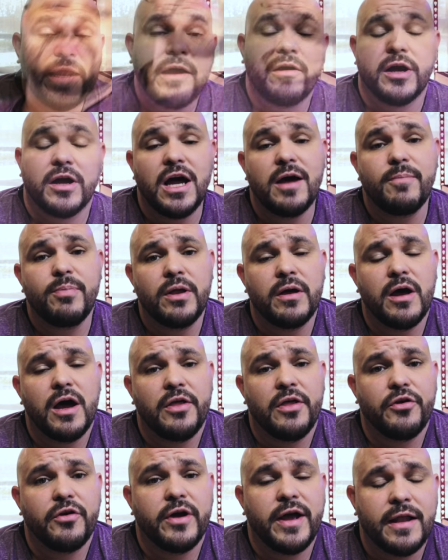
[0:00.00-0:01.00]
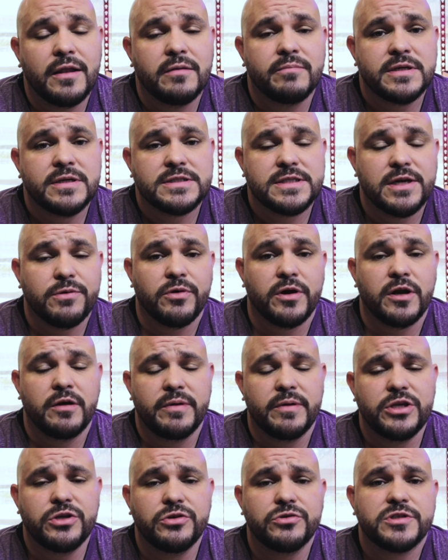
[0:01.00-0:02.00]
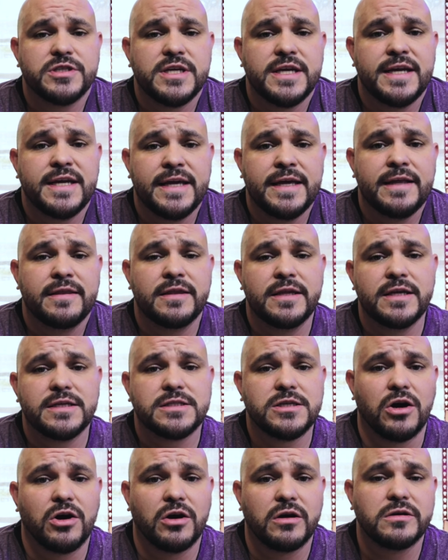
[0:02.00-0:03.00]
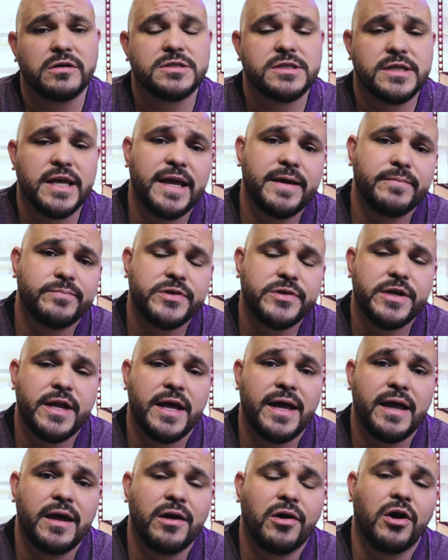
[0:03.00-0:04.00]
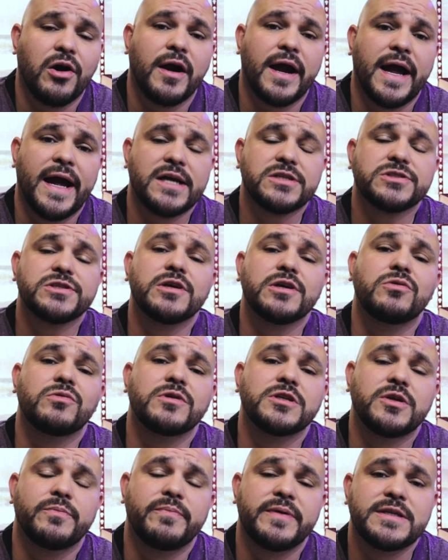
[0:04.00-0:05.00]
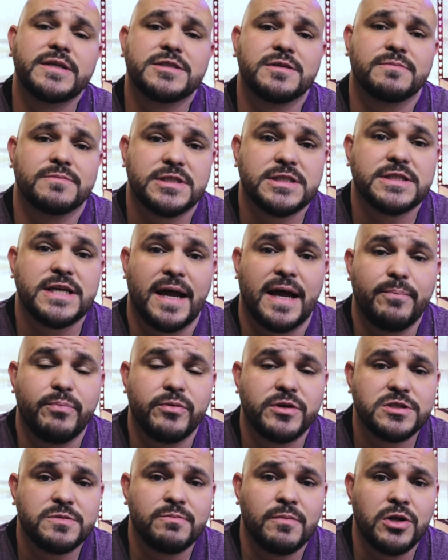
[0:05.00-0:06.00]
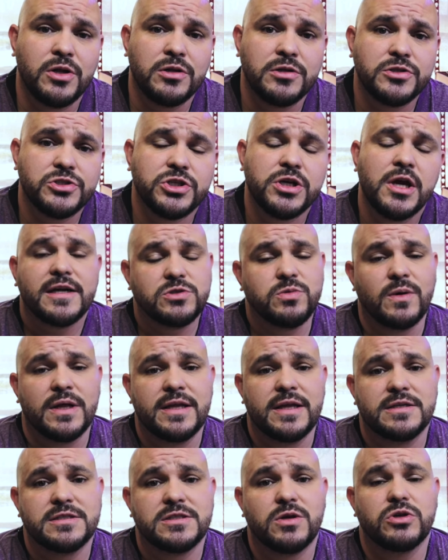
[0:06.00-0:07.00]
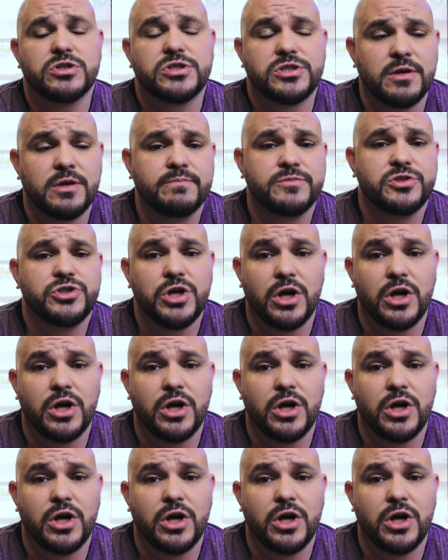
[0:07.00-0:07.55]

Now a couple of other elements that we're gonna be using in this hardscape today are actually going to be some cypress mulch as well as some